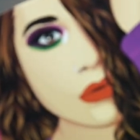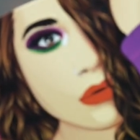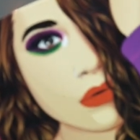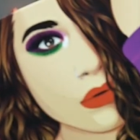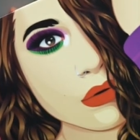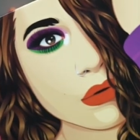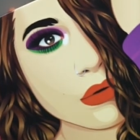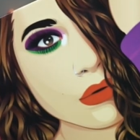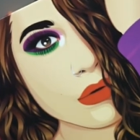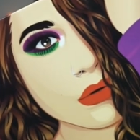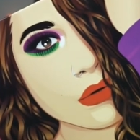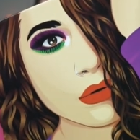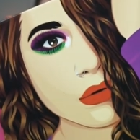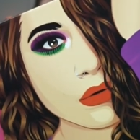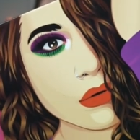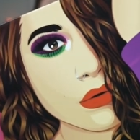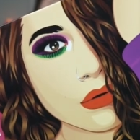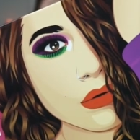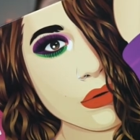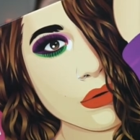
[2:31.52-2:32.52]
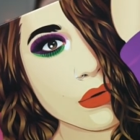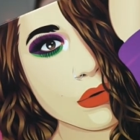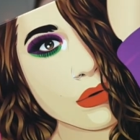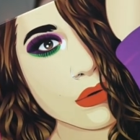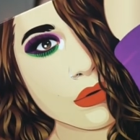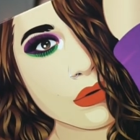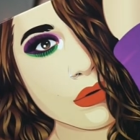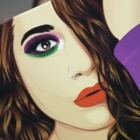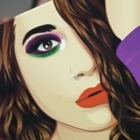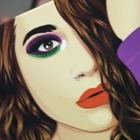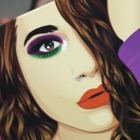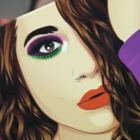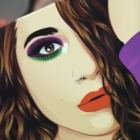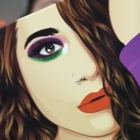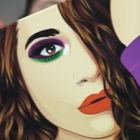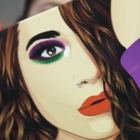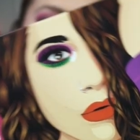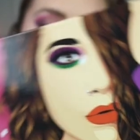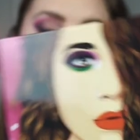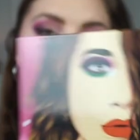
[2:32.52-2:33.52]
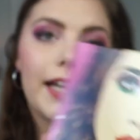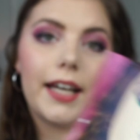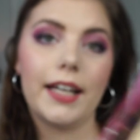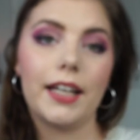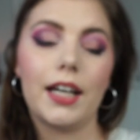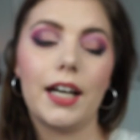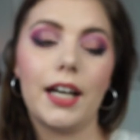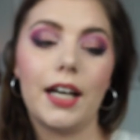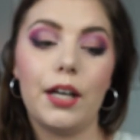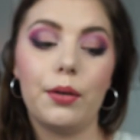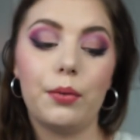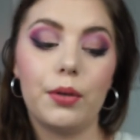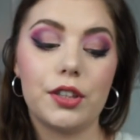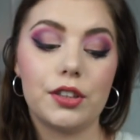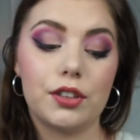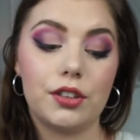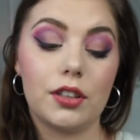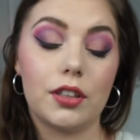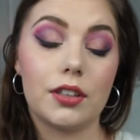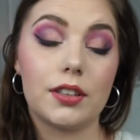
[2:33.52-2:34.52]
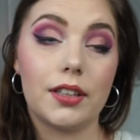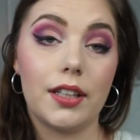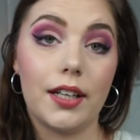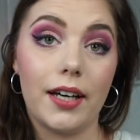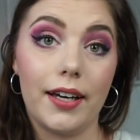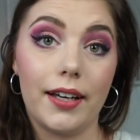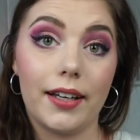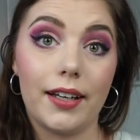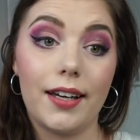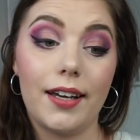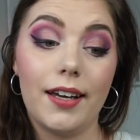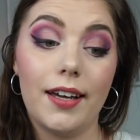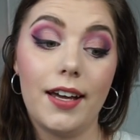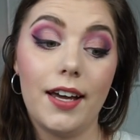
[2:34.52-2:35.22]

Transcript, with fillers: Tribe. And this was a limited edition and I was just like,